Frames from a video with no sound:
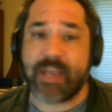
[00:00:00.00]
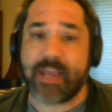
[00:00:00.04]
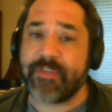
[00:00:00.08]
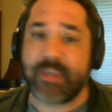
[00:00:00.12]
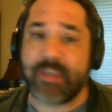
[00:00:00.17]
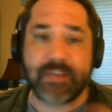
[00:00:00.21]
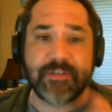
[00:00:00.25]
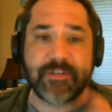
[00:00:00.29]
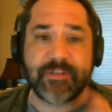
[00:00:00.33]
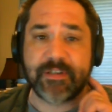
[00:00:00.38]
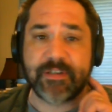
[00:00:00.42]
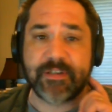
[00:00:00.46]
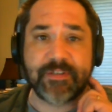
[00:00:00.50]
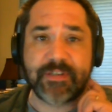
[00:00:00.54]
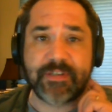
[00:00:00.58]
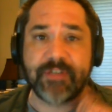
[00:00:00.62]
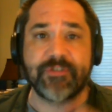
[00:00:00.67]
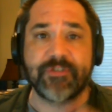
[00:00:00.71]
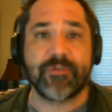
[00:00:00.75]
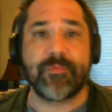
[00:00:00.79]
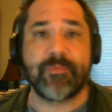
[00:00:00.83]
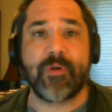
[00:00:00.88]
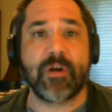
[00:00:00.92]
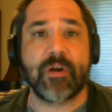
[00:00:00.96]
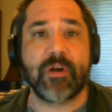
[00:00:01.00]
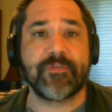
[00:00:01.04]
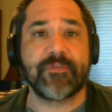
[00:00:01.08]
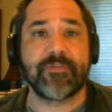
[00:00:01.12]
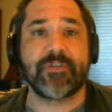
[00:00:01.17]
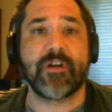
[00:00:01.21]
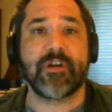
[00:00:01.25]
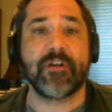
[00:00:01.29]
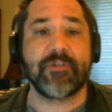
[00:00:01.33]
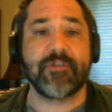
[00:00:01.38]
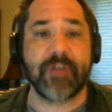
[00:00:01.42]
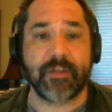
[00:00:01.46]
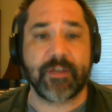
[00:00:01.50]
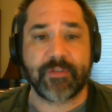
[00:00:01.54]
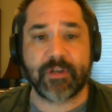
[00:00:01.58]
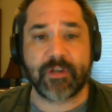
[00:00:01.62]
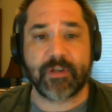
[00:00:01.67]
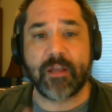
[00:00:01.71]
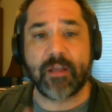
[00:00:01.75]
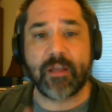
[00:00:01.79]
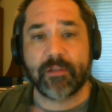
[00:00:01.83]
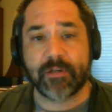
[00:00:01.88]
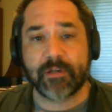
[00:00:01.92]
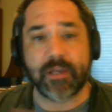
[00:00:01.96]
think is an essential part of Star Trek,
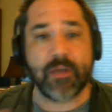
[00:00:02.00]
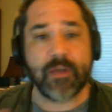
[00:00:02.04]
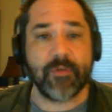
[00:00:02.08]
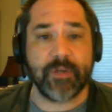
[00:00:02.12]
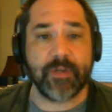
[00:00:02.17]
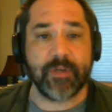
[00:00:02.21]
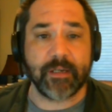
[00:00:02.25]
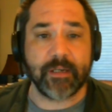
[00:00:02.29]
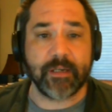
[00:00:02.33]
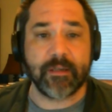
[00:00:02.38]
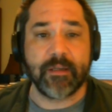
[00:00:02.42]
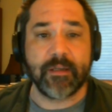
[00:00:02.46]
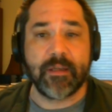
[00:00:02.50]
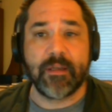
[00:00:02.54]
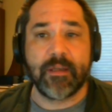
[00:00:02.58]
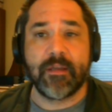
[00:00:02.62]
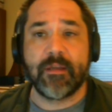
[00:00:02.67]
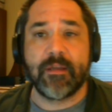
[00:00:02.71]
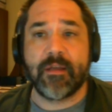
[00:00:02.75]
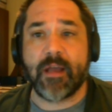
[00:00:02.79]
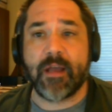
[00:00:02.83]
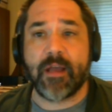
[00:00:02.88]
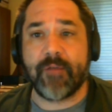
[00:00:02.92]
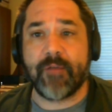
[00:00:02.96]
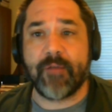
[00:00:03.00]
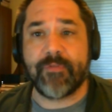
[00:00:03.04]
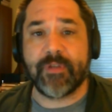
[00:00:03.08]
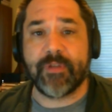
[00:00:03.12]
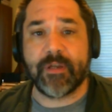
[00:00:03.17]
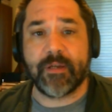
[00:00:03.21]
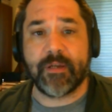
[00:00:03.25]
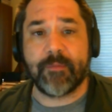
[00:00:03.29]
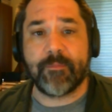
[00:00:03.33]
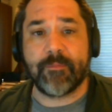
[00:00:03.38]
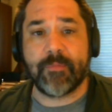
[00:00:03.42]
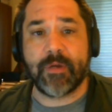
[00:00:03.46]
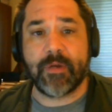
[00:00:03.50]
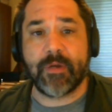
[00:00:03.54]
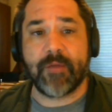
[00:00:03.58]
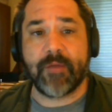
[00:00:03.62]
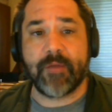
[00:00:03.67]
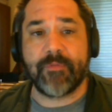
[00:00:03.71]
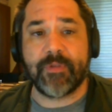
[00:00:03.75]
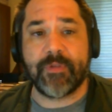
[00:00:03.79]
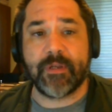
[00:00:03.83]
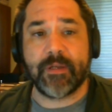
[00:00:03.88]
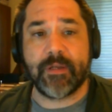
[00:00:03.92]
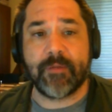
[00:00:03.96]
the color coding of the
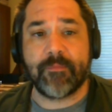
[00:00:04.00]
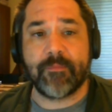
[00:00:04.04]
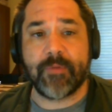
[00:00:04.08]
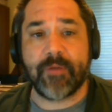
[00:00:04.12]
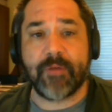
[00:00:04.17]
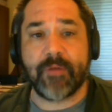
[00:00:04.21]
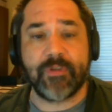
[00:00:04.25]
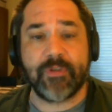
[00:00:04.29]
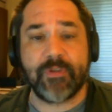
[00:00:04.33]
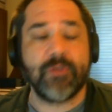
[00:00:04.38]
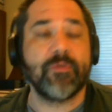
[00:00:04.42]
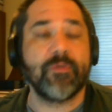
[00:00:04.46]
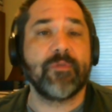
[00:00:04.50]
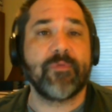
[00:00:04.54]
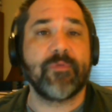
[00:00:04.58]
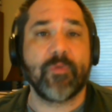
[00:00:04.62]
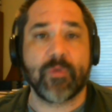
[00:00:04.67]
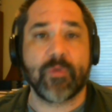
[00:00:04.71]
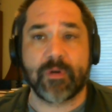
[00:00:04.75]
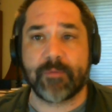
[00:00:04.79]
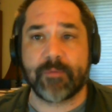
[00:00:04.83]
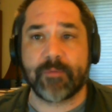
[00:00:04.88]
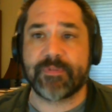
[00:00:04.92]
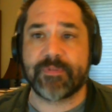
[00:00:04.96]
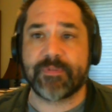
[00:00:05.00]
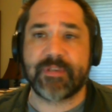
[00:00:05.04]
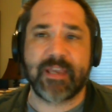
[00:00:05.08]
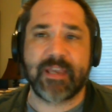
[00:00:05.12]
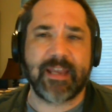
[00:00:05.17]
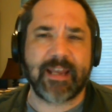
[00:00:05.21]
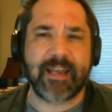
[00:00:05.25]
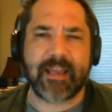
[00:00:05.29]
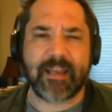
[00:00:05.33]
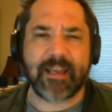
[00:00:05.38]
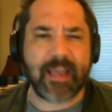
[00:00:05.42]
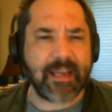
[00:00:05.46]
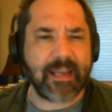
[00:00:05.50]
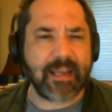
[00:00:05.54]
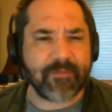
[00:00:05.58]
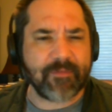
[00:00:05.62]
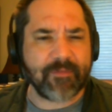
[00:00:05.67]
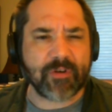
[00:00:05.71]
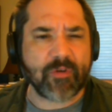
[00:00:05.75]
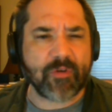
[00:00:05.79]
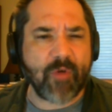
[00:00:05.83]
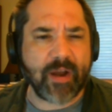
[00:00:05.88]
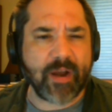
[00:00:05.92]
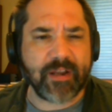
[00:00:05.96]
uniforms. And I
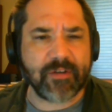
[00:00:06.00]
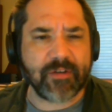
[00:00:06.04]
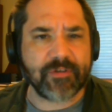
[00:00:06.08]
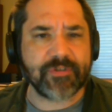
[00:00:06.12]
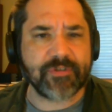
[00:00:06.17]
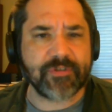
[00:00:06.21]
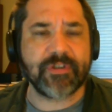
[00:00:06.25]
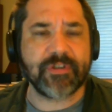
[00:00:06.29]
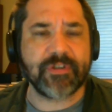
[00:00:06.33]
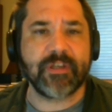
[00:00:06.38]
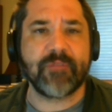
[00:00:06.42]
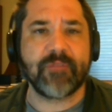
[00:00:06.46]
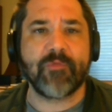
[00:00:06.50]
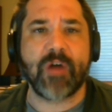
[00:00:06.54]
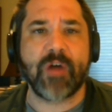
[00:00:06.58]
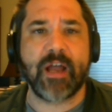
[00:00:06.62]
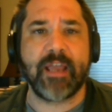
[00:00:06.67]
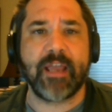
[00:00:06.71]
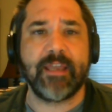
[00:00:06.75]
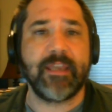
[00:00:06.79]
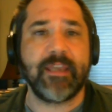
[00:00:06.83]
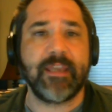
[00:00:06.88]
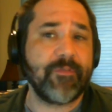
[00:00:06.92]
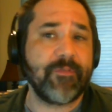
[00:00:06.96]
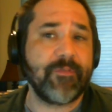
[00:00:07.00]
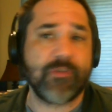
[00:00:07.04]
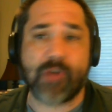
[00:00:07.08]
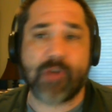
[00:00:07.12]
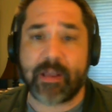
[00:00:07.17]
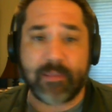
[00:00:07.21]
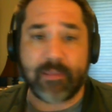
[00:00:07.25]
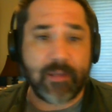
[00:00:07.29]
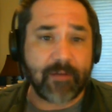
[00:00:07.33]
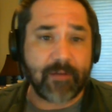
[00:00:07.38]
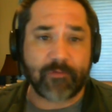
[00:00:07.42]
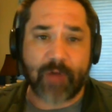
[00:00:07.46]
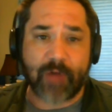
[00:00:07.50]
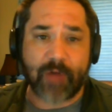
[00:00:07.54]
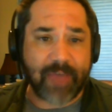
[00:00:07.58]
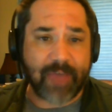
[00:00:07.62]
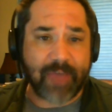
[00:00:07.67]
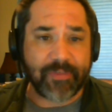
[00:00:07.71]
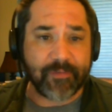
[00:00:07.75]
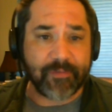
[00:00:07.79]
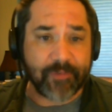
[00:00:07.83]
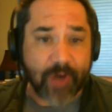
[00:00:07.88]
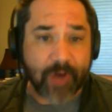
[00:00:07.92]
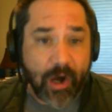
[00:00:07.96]
never quite understood why, even though I love
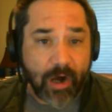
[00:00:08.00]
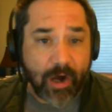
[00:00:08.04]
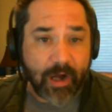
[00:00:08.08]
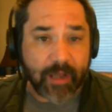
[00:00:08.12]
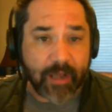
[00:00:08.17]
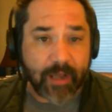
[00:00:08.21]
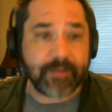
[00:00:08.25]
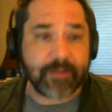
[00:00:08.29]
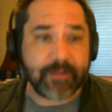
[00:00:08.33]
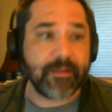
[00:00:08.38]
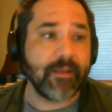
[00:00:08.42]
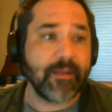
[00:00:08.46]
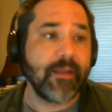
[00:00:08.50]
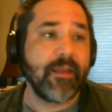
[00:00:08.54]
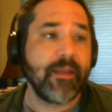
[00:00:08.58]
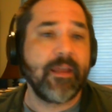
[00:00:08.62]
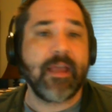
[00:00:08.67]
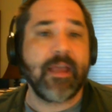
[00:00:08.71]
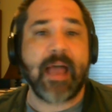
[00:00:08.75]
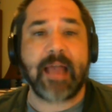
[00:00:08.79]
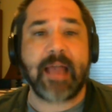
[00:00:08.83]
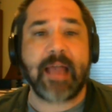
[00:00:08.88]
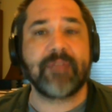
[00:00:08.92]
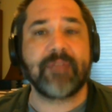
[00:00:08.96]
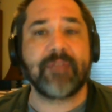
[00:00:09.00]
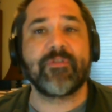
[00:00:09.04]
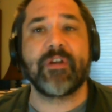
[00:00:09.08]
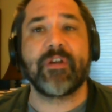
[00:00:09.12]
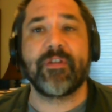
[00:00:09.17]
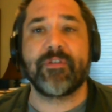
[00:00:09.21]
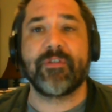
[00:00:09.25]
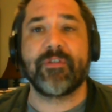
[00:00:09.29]
Wrath of Khan, I never